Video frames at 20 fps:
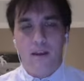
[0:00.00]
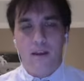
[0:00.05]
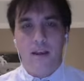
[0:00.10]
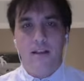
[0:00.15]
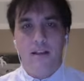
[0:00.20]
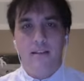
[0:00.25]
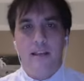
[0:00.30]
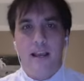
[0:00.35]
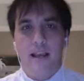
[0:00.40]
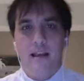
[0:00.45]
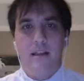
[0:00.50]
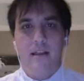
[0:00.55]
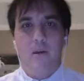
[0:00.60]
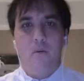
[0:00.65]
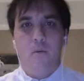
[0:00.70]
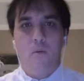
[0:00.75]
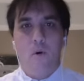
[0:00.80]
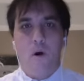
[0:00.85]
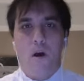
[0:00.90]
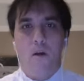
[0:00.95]
Exactly
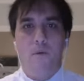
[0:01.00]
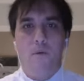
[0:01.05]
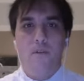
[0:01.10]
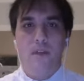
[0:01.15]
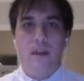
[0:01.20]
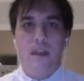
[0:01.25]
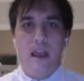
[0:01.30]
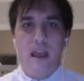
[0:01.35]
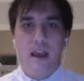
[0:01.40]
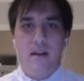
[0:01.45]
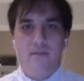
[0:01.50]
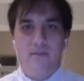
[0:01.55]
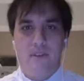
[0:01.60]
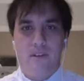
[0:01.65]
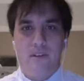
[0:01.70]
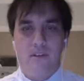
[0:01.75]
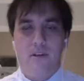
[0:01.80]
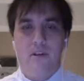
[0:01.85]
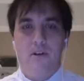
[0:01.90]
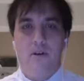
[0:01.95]
what would they have to
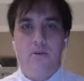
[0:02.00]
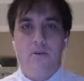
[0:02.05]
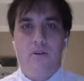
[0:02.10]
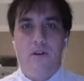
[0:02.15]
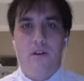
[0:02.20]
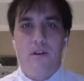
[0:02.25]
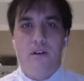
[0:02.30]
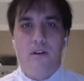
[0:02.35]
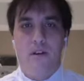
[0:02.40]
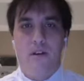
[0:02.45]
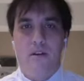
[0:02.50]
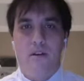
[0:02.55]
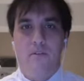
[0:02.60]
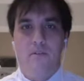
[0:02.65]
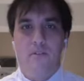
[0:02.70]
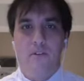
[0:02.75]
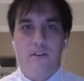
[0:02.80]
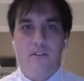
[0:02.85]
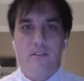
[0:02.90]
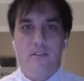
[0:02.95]
do
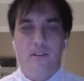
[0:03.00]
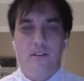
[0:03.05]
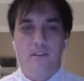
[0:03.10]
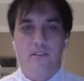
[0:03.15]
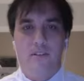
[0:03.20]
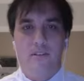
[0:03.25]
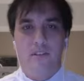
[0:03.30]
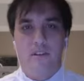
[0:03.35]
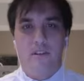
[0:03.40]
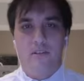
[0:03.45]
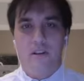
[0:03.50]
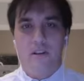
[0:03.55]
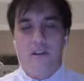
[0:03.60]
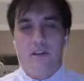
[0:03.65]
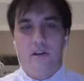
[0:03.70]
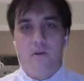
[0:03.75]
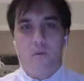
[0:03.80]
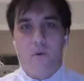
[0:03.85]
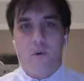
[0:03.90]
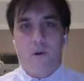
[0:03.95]
for us to consider it
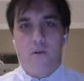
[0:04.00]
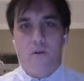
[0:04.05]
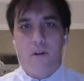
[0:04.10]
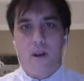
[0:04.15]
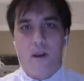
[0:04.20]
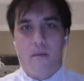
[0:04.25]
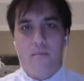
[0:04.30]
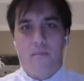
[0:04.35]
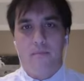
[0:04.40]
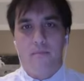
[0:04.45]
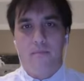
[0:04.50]
a war crime?